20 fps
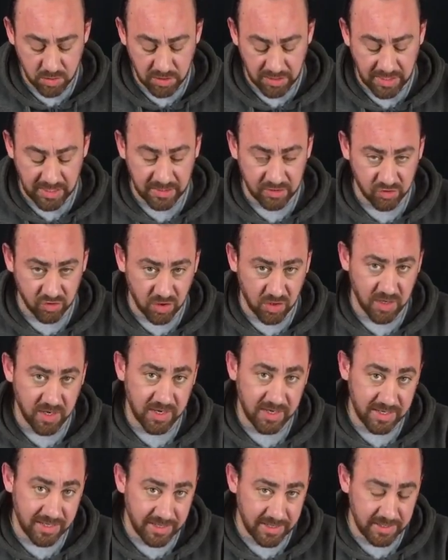let it dry,
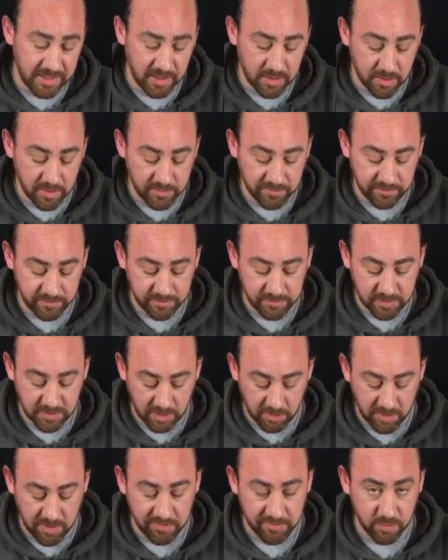clean it off,
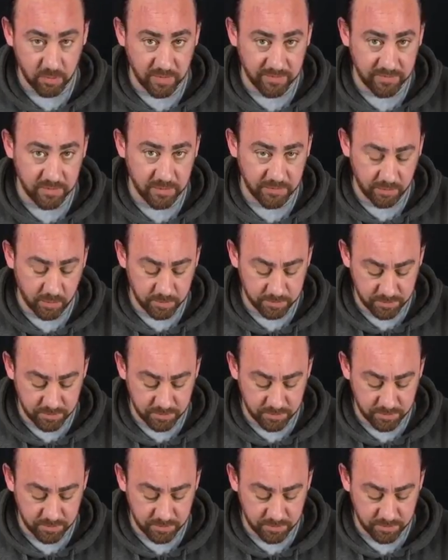go over with your